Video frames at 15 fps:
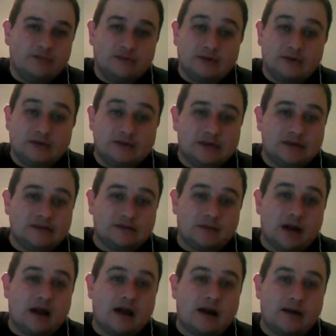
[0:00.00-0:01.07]
since
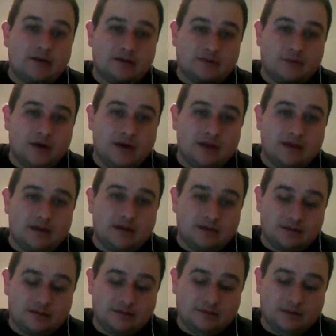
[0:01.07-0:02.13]
my highest weight.
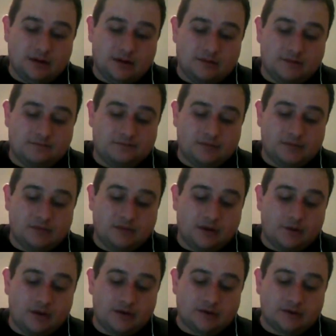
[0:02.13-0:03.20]
So I
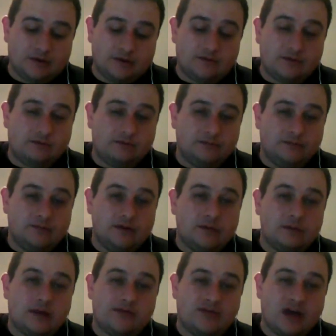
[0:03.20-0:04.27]
wasn't even,
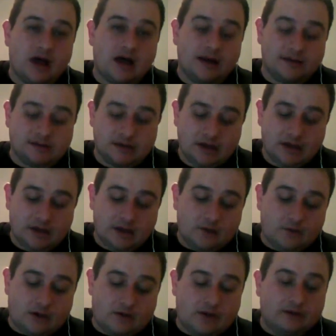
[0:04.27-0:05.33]
my thighs,
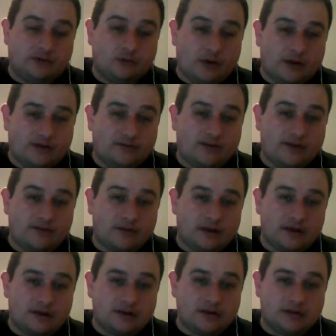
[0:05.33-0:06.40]
right around 27
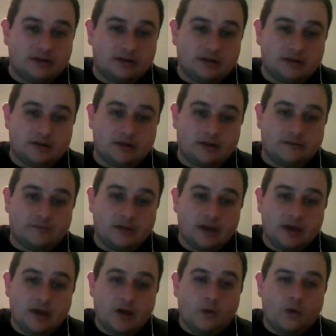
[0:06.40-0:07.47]
inches. So
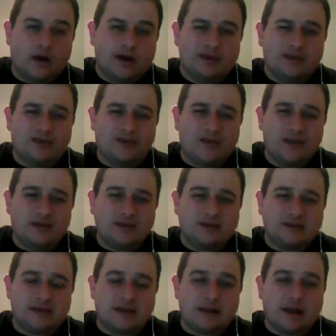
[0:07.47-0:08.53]
one of the
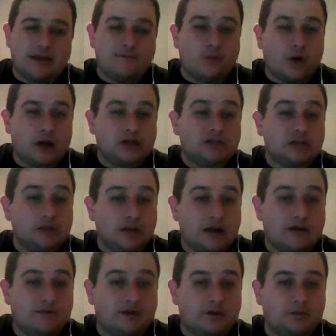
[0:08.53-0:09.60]
things that I've watched a
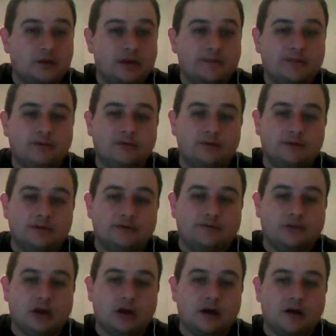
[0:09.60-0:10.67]
lot of other people do these
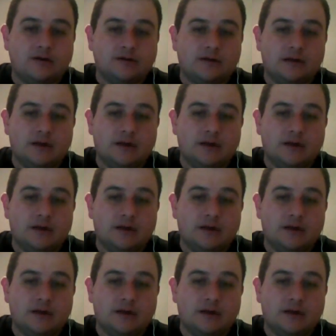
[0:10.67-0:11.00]
vlogs,